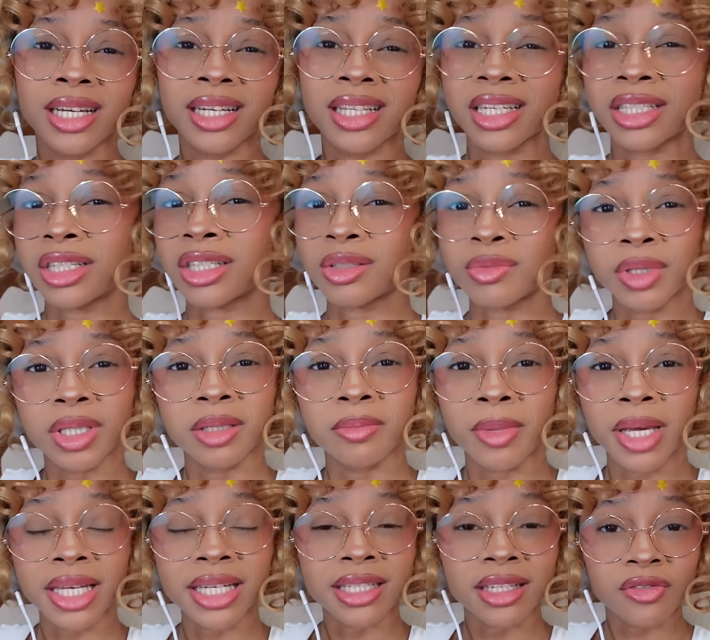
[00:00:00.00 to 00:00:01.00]
It doesn't really
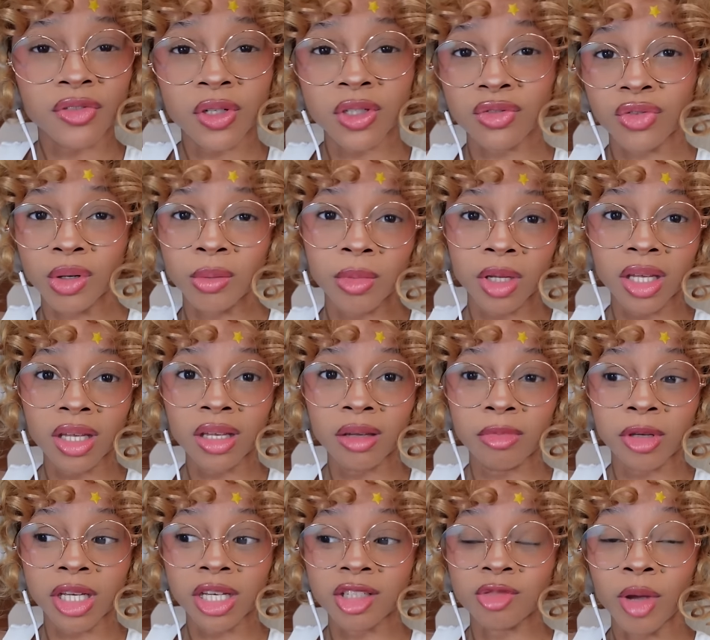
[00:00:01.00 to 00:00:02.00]
make a difference for me
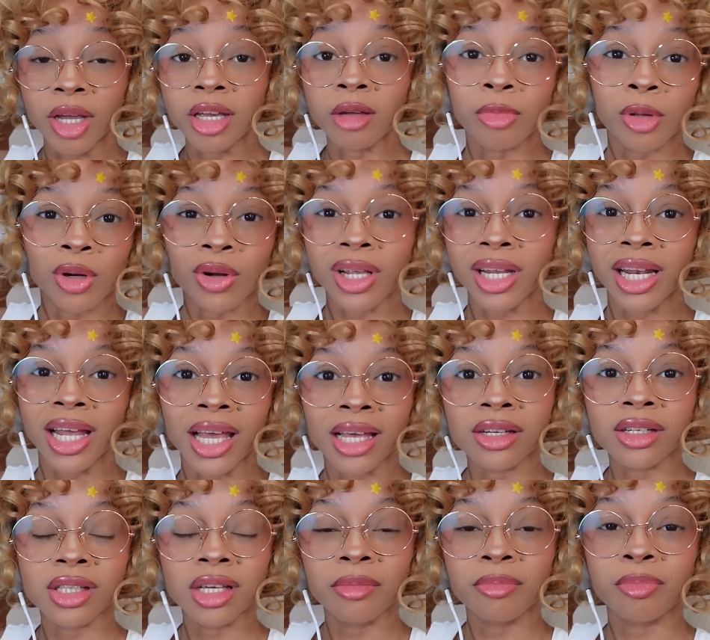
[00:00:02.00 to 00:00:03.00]
because my computer can
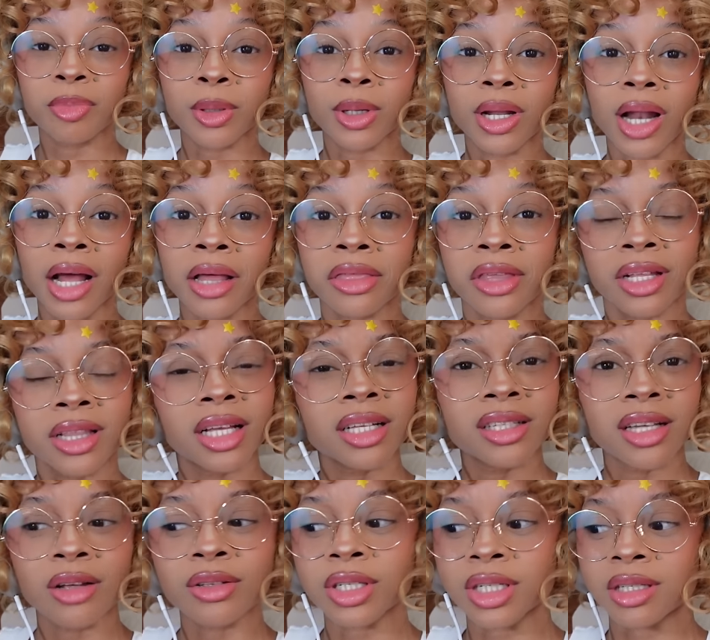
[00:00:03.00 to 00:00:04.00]
handle it, but I think that
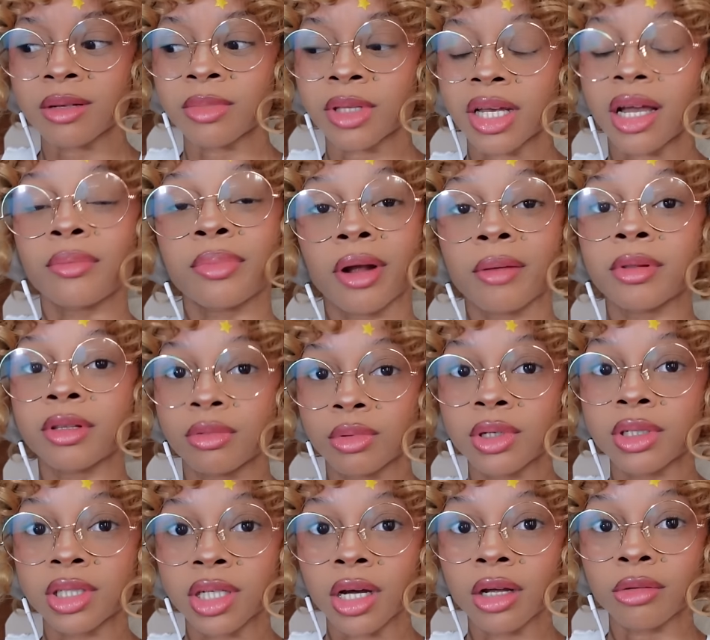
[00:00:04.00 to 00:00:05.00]
sounds like something I probably would
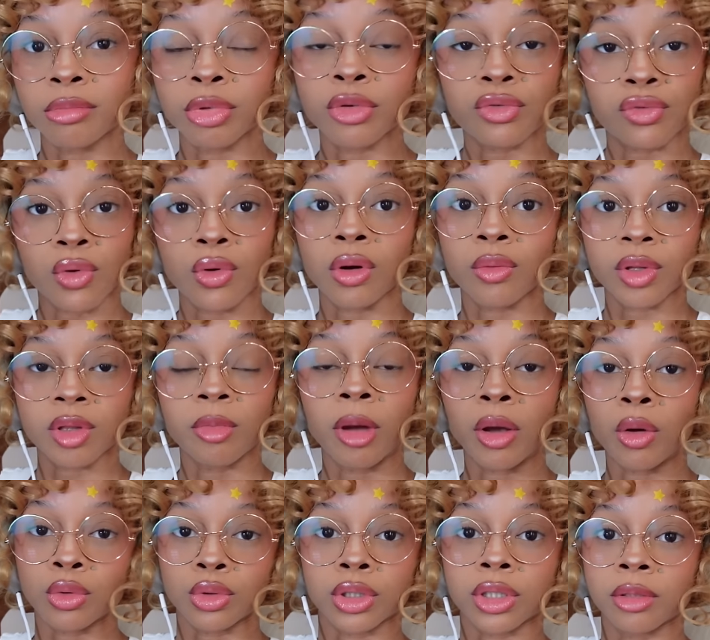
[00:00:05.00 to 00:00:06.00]
have done before with my
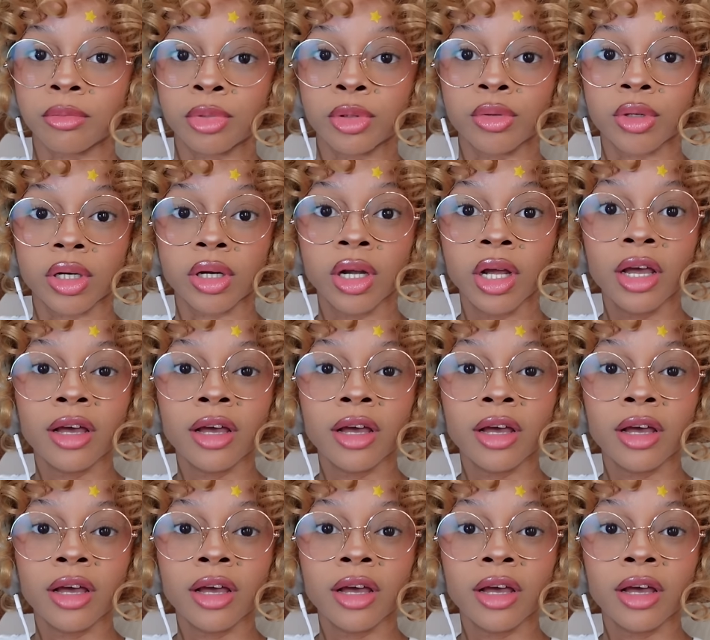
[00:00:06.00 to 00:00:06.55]
older computer.